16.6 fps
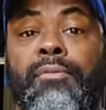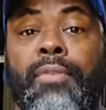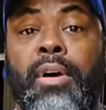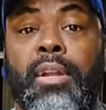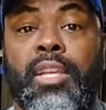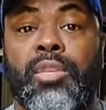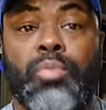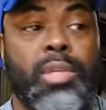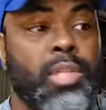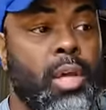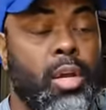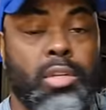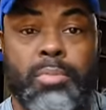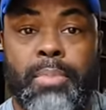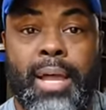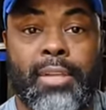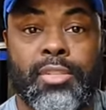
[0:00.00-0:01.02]
fund as we
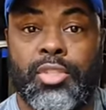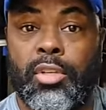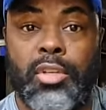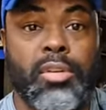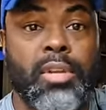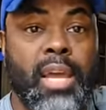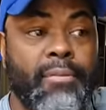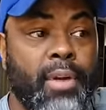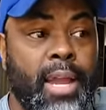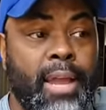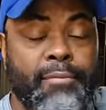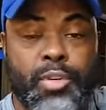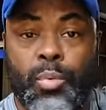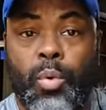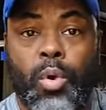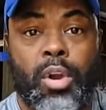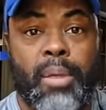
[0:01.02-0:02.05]
talked about so you never have
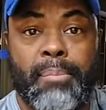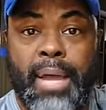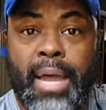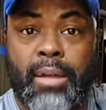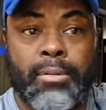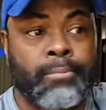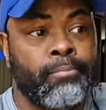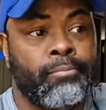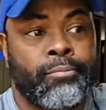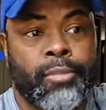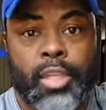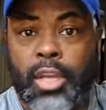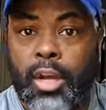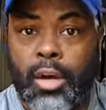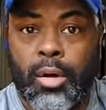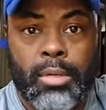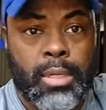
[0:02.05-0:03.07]
to worry about, you
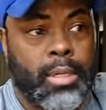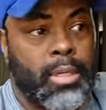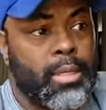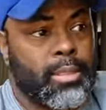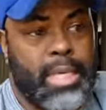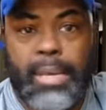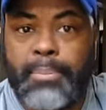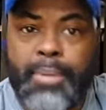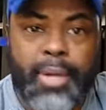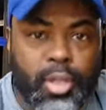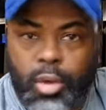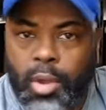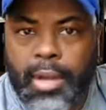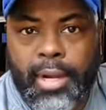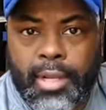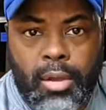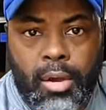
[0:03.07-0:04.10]
know, keeping a
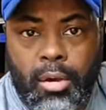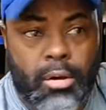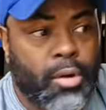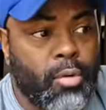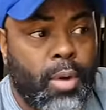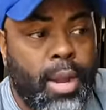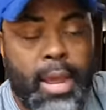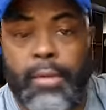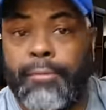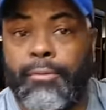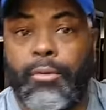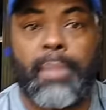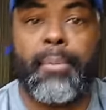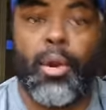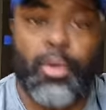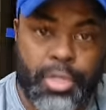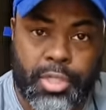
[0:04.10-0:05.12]
credit card around for
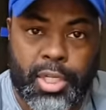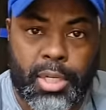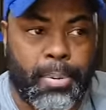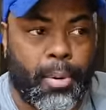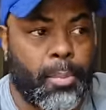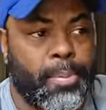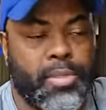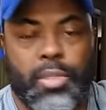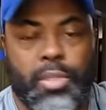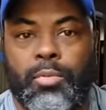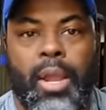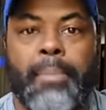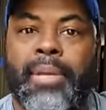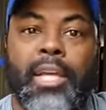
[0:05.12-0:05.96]
emergency purposes, right?